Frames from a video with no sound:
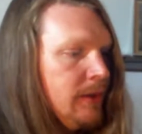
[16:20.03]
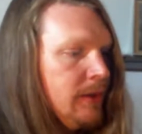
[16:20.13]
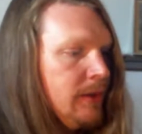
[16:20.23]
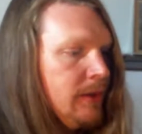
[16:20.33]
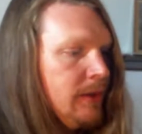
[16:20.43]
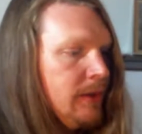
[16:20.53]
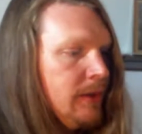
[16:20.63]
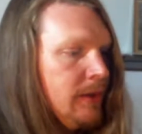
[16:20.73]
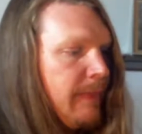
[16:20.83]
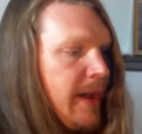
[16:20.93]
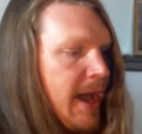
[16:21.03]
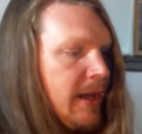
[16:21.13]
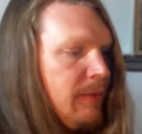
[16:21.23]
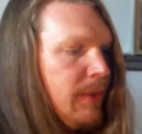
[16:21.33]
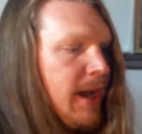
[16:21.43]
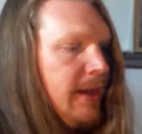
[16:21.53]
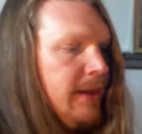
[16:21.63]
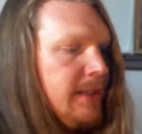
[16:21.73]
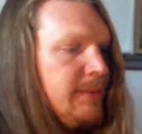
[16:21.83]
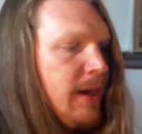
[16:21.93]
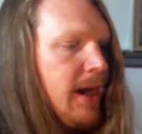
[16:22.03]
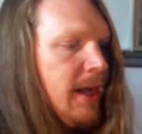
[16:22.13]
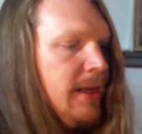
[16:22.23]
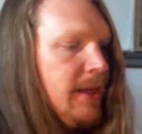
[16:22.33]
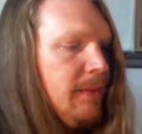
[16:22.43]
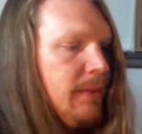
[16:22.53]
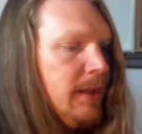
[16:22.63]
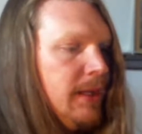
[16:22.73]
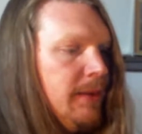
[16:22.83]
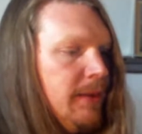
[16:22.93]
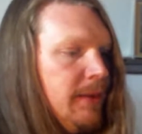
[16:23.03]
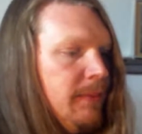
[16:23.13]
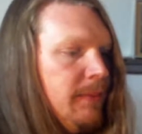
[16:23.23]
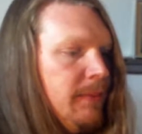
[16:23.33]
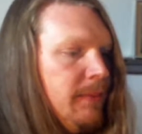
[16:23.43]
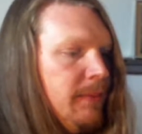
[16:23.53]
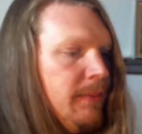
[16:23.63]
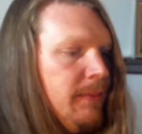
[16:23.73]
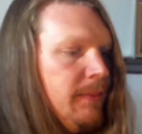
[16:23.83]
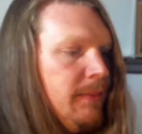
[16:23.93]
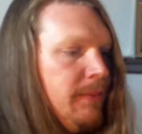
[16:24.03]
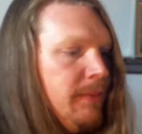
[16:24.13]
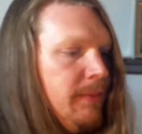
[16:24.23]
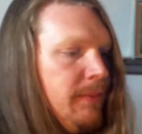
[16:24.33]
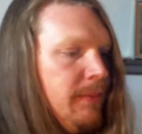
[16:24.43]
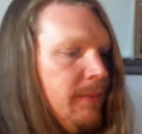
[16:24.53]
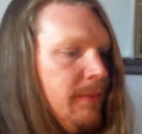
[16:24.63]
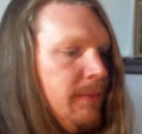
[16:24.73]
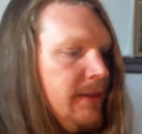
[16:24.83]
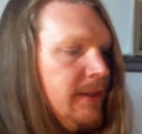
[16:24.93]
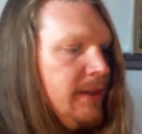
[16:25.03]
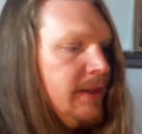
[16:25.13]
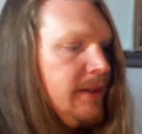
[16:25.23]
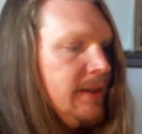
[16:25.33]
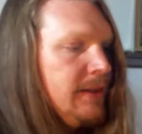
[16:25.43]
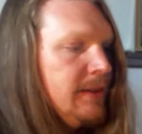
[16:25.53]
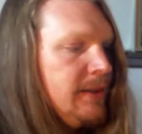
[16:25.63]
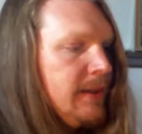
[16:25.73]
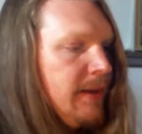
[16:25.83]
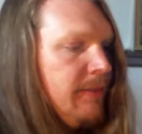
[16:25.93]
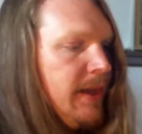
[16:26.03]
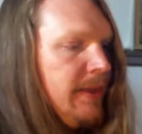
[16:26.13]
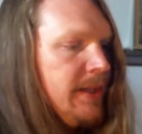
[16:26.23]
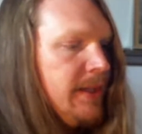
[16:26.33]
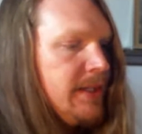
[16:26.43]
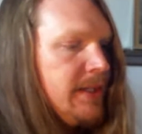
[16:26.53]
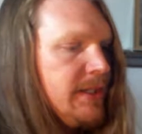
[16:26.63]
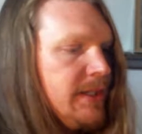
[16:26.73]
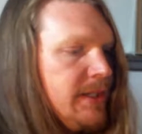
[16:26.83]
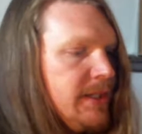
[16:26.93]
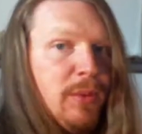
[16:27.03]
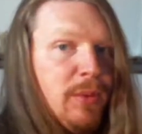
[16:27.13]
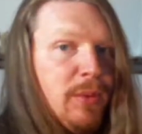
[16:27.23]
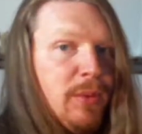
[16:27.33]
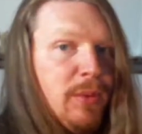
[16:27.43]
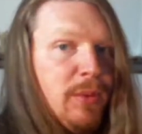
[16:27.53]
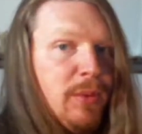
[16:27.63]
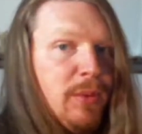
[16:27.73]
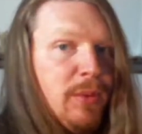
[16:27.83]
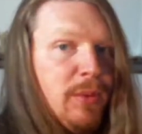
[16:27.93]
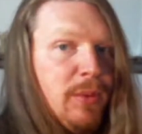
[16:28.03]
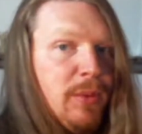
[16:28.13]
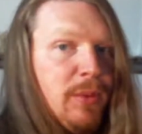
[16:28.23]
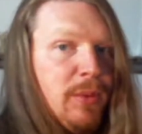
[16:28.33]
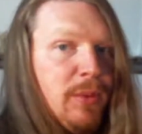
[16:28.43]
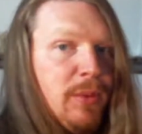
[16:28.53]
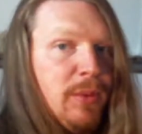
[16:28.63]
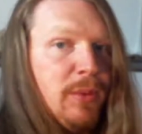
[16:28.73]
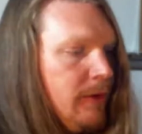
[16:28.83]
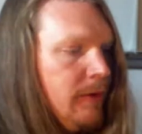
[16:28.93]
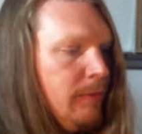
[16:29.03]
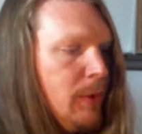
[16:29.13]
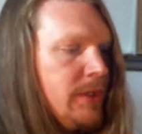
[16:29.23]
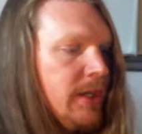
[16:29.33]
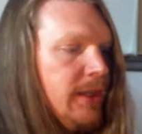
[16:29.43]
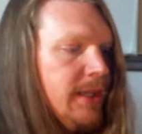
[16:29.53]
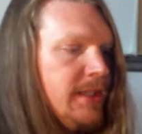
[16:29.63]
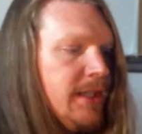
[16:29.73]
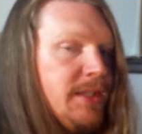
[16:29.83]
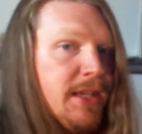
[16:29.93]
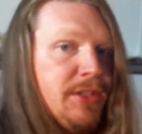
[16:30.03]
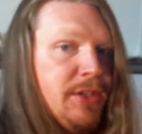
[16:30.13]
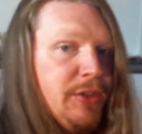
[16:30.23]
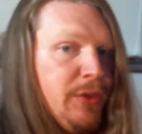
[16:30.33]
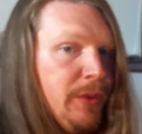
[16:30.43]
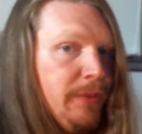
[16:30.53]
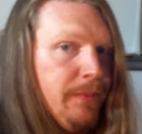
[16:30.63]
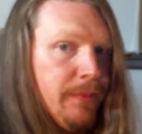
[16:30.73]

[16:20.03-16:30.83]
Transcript: If he looked back, the brightness behind him limned the edges of his sight and made the shadows between the corn darker. Motionless, it gestured to him.